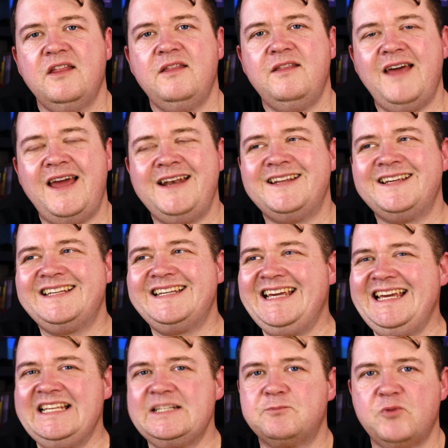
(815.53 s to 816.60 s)
then
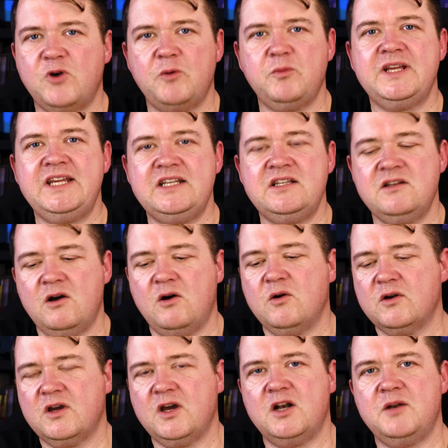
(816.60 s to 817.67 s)
it's probably
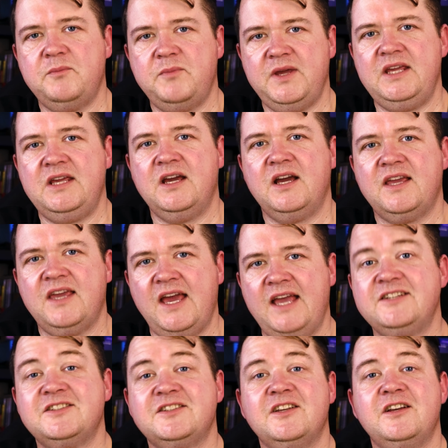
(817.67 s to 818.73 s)
not going to be a
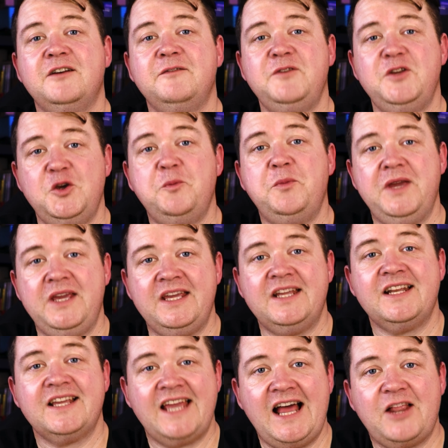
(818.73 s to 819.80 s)
case of you being
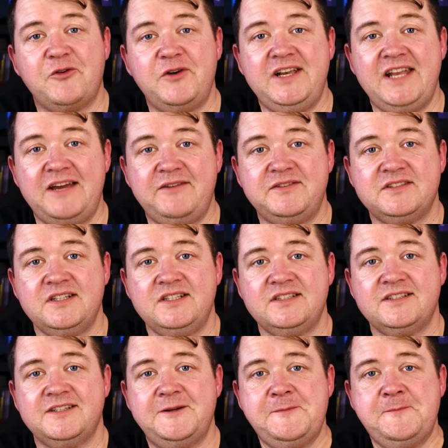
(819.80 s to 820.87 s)
in a calorie
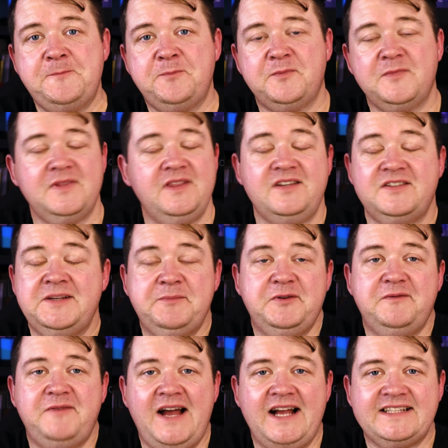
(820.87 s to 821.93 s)
deficit. The
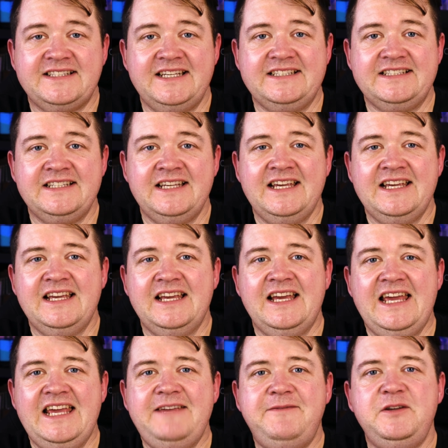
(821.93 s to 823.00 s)
simple fact is,
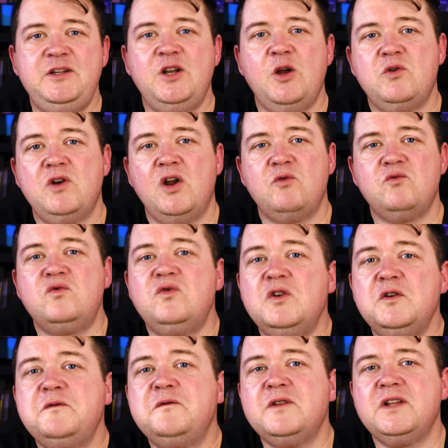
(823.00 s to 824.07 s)
if you don't know
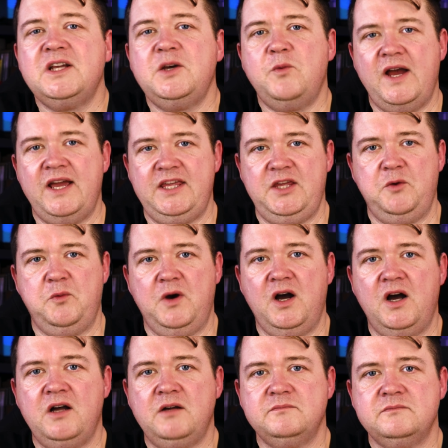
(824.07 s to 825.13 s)
roughly where you
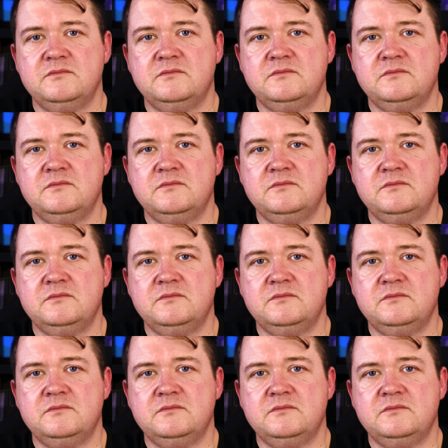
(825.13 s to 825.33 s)
are,